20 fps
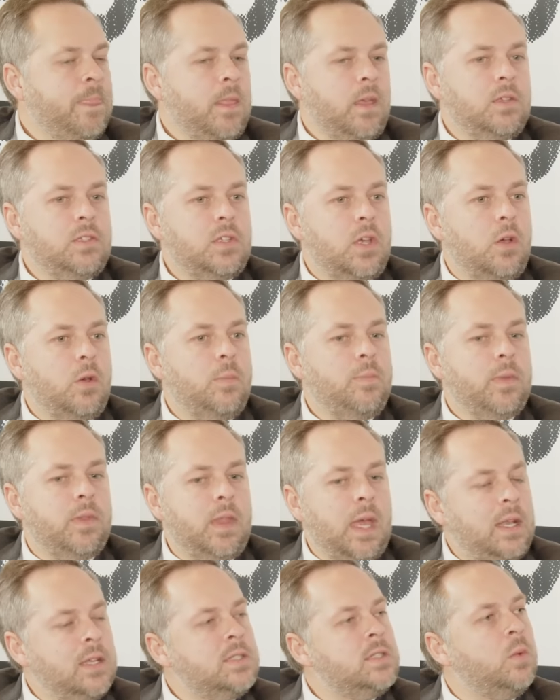So
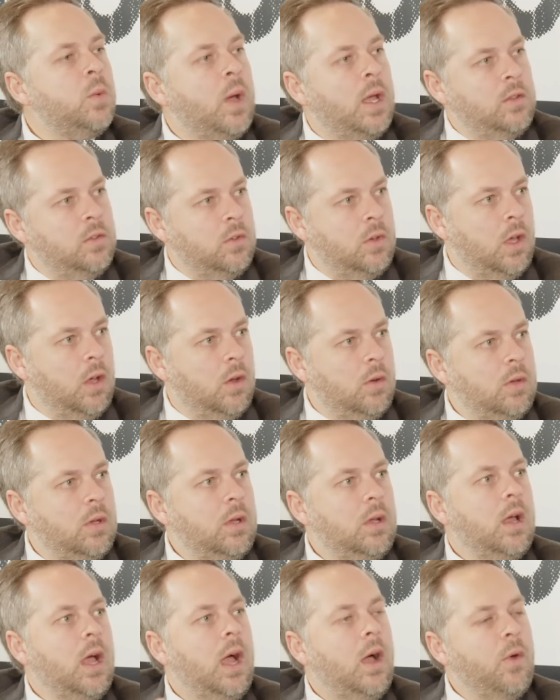that is the way to go.
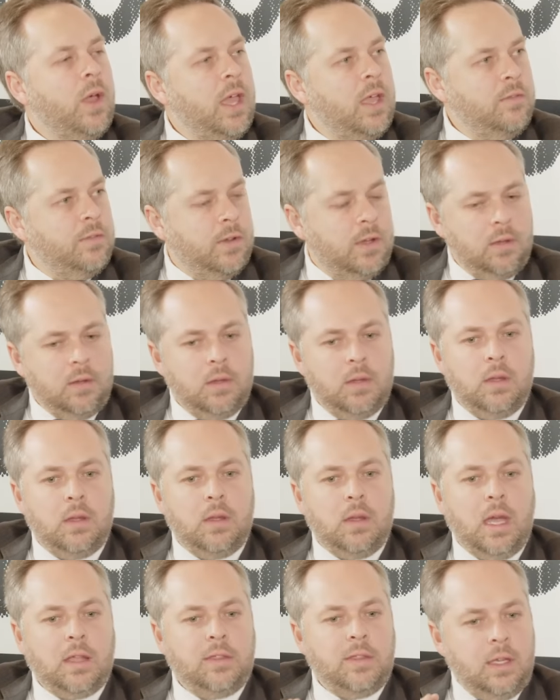However,
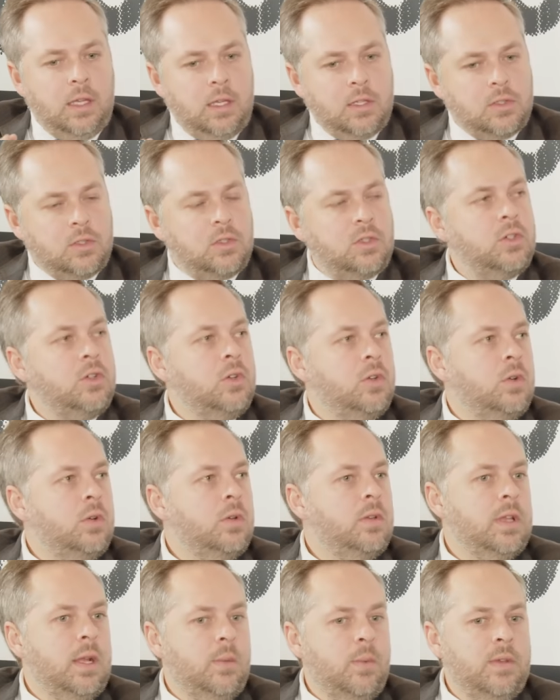I think it is true
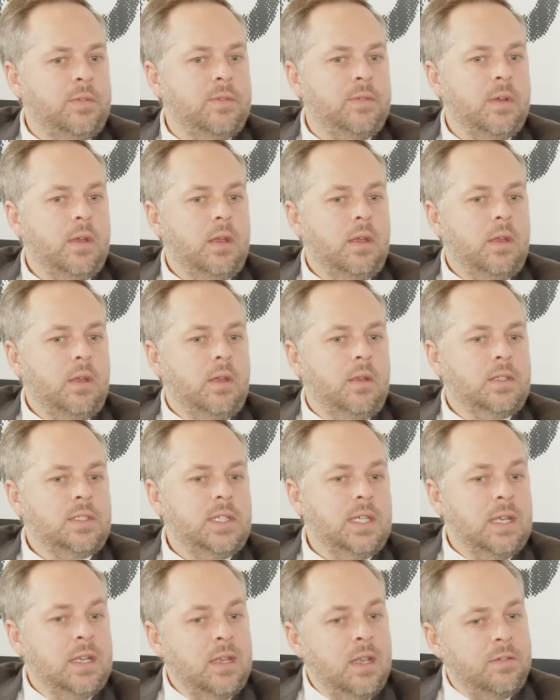that we've
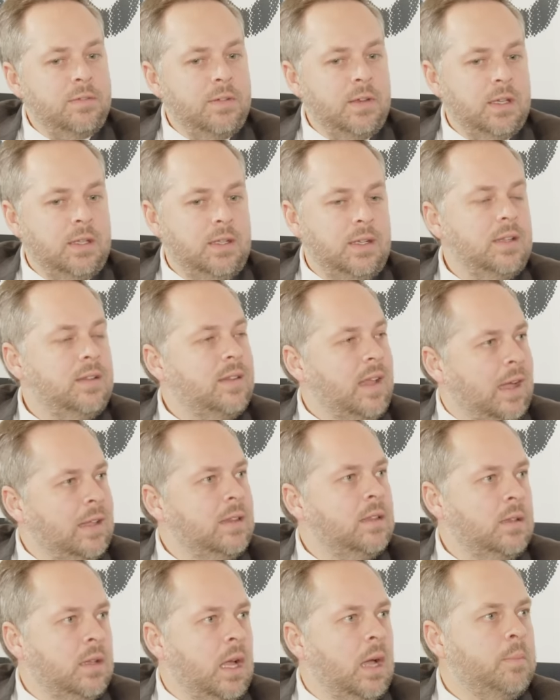significantly
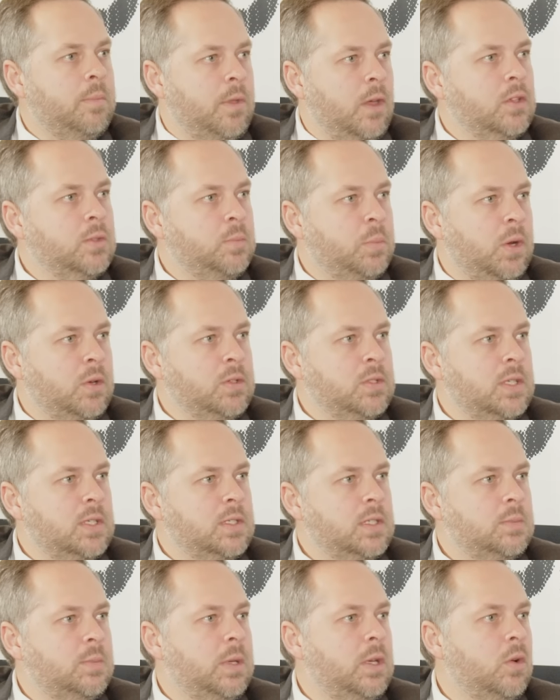tightened up those
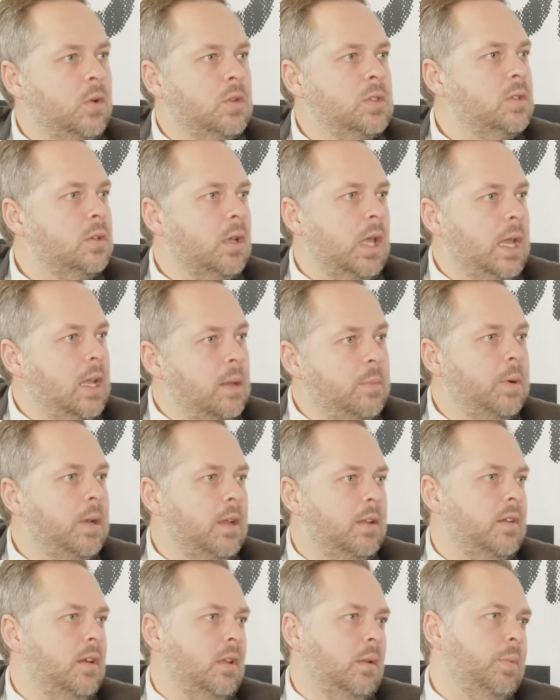processes because any
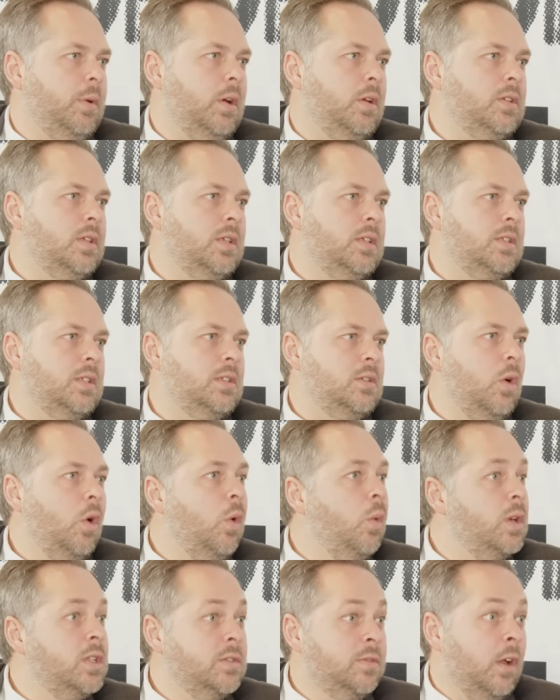political process is
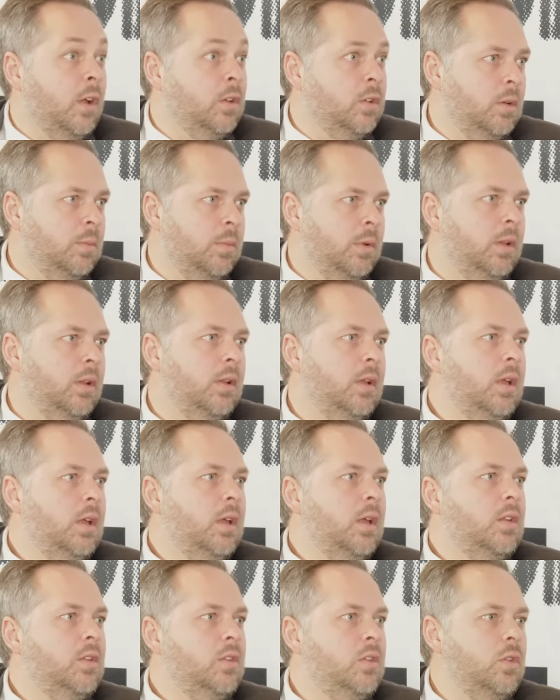always vulnerable
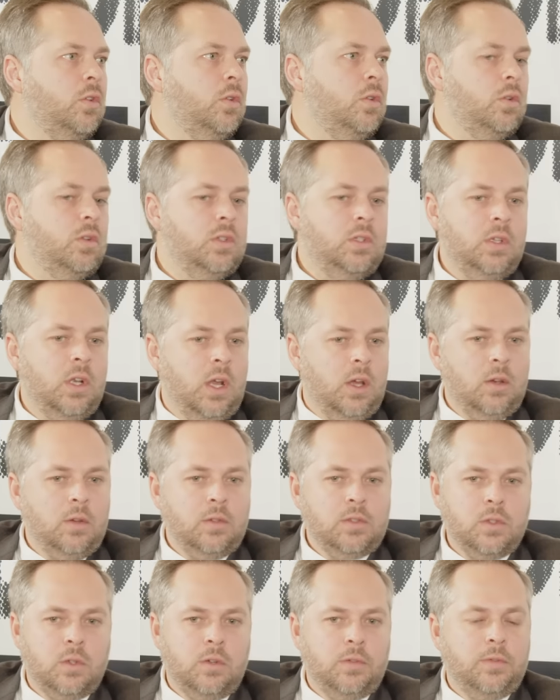to, you know,
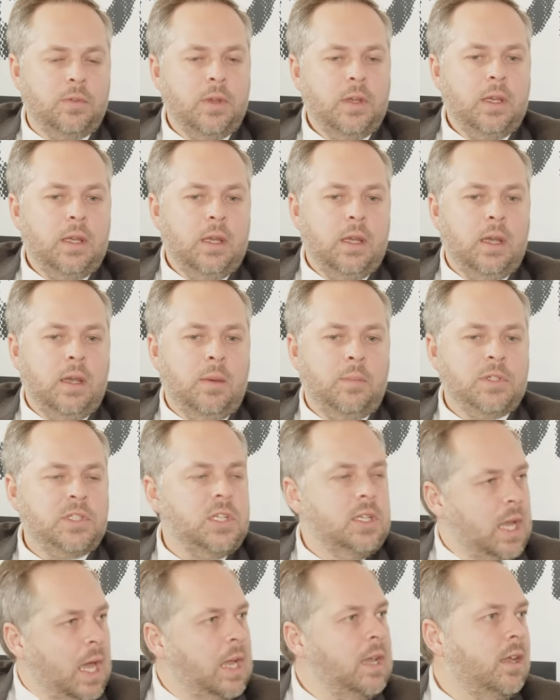sort of
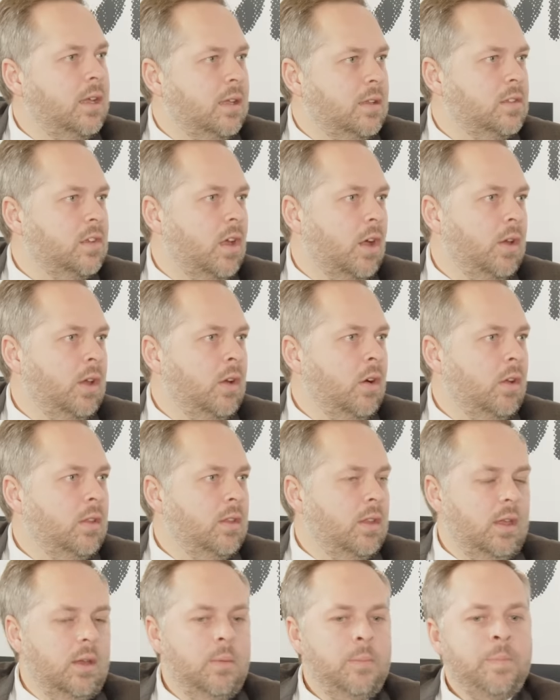shenanigans going on
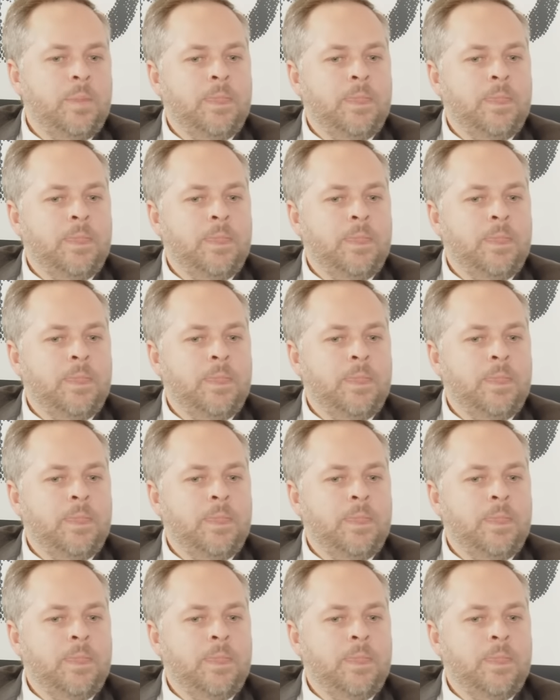there.